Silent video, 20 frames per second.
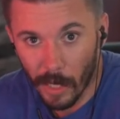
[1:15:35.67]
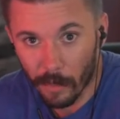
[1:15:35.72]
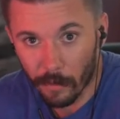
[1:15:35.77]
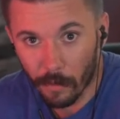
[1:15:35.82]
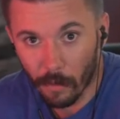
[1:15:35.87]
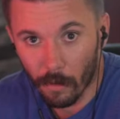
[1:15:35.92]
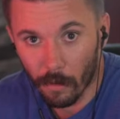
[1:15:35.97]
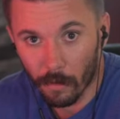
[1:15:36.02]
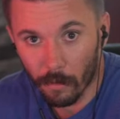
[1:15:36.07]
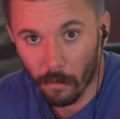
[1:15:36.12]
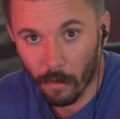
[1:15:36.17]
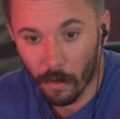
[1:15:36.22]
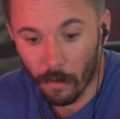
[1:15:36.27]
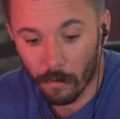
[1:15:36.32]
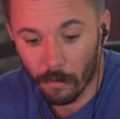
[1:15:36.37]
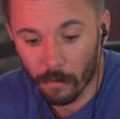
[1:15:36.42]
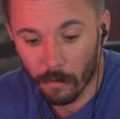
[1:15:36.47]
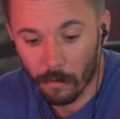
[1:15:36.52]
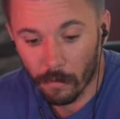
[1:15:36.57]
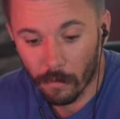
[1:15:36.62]
out there on the
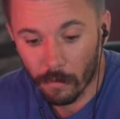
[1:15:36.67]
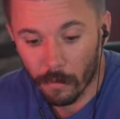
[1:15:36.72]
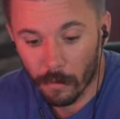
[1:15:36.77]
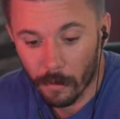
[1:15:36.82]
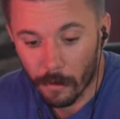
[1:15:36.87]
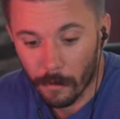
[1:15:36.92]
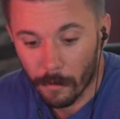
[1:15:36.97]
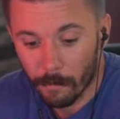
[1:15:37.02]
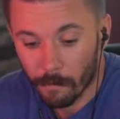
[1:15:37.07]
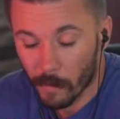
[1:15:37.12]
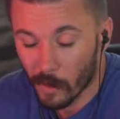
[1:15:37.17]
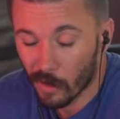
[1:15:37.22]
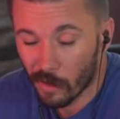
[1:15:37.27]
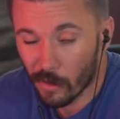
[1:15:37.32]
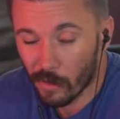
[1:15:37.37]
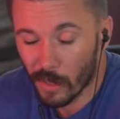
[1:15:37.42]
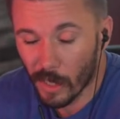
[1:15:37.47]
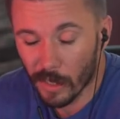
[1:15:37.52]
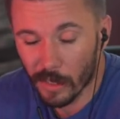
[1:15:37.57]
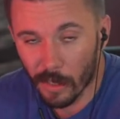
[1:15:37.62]
road. There's
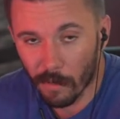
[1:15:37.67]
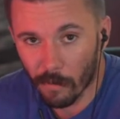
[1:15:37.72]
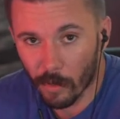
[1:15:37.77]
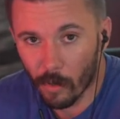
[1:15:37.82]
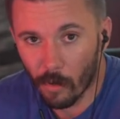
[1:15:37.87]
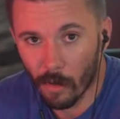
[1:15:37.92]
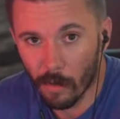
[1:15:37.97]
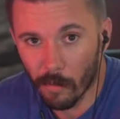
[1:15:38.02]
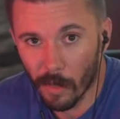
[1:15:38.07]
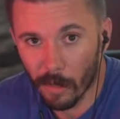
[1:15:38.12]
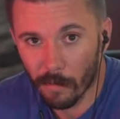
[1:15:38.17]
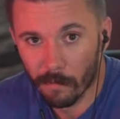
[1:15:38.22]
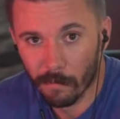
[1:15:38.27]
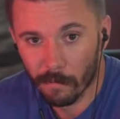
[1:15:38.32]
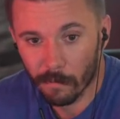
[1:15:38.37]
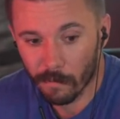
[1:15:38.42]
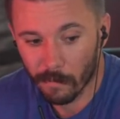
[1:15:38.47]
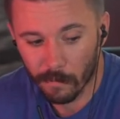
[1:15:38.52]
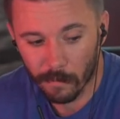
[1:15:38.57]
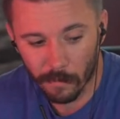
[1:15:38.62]
two sides to every coin, man.
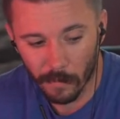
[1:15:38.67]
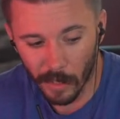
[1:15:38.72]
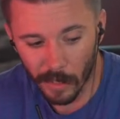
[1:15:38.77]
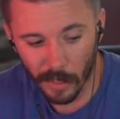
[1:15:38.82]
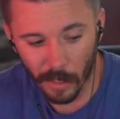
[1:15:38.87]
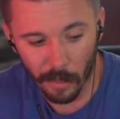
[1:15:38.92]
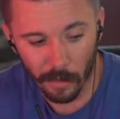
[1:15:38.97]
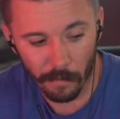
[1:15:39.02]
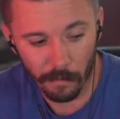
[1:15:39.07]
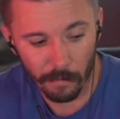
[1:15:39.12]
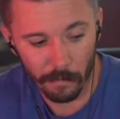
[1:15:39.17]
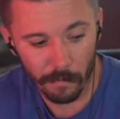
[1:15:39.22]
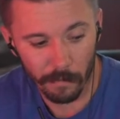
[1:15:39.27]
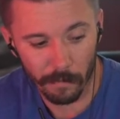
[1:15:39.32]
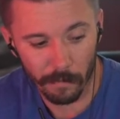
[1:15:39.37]
I get it.